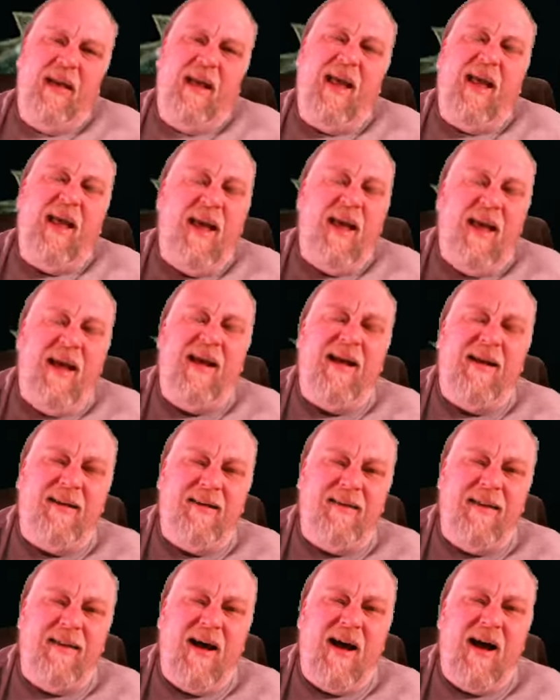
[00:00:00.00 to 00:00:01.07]

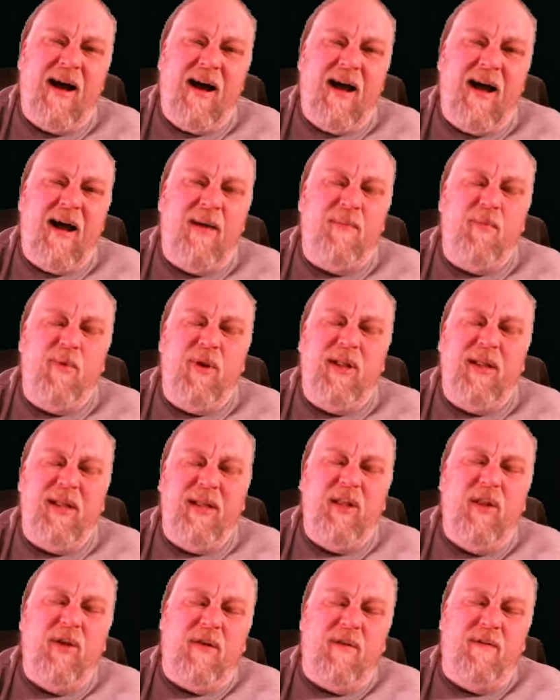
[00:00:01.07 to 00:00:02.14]
And I'm really
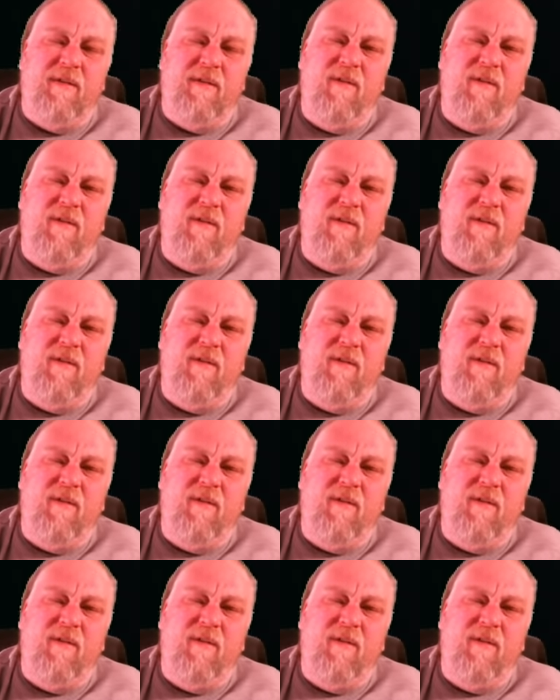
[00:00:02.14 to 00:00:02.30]
looking